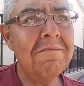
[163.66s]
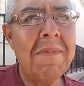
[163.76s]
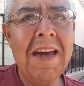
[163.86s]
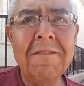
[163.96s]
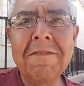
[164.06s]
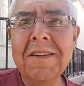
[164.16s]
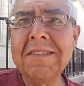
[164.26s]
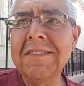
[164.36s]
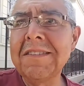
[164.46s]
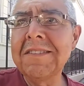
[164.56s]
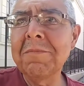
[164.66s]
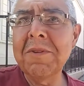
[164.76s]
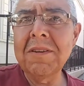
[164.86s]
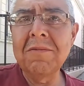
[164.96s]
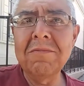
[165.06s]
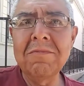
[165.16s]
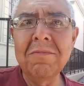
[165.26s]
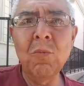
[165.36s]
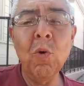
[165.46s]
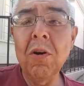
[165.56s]
manifests into something
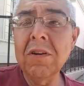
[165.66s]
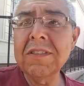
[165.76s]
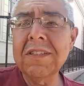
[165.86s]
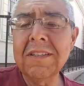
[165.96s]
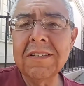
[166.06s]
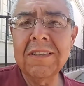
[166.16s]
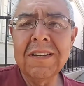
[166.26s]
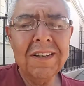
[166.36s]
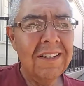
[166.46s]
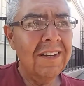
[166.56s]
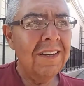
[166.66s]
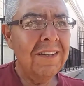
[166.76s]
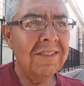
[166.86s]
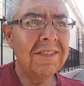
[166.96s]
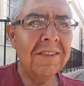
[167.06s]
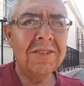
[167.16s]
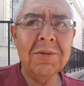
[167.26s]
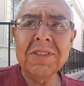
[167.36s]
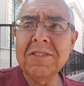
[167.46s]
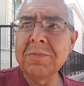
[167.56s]
worse and you start
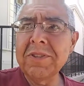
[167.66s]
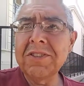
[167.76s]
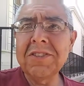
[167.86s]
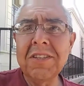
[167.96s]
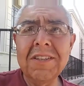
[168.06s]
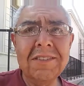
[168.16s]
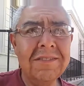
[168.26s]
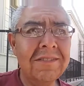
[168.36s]
doing stupid shit.